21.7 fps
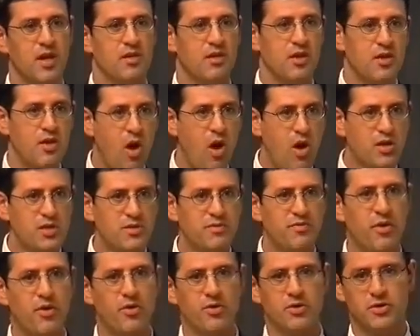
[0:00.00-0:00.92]
the Knox
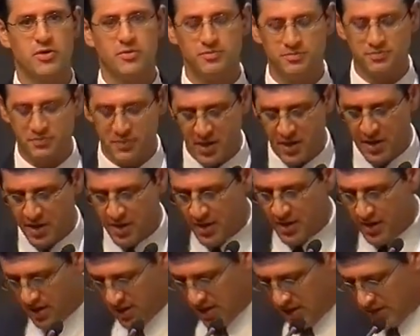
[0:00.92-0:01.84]
Version,
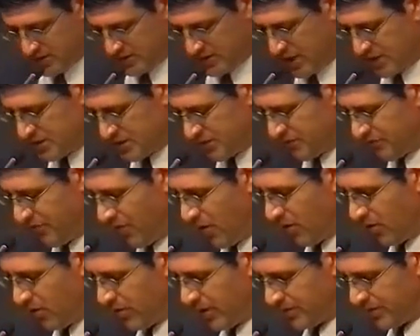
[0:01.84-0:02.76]
says the
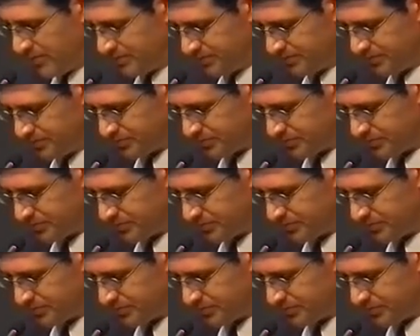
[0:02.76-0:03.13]
following.